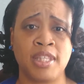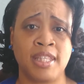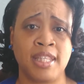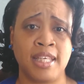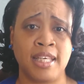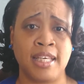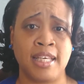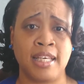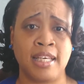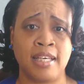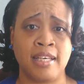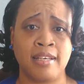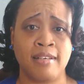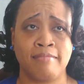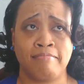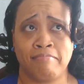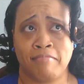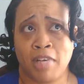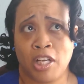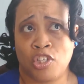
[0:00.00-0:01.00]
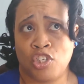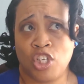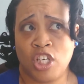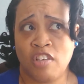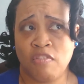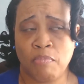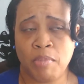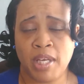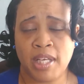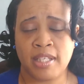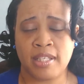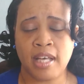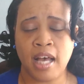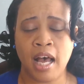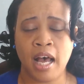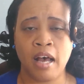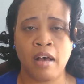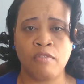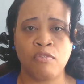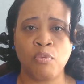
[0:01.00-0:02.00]
the achievement
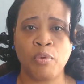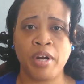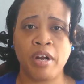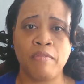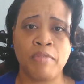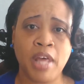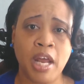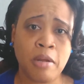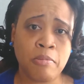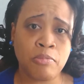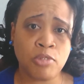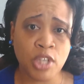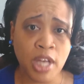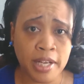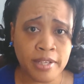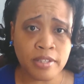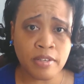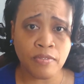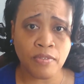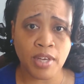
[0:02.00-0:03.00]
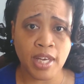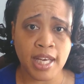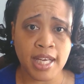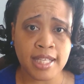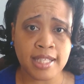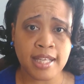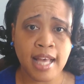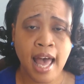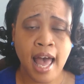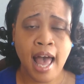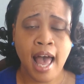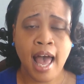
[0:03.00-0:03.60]
of whatever that objective is.